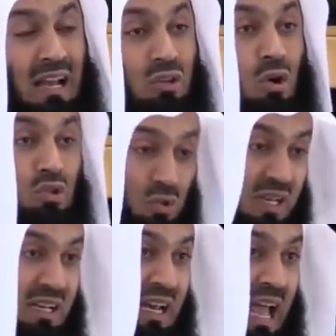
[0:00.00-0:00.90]
and those who
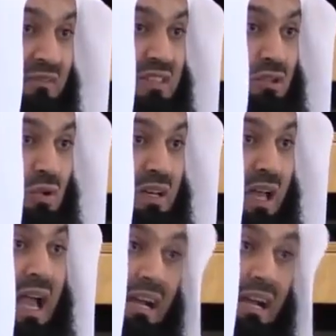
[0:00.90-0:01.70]
didn't have the dunya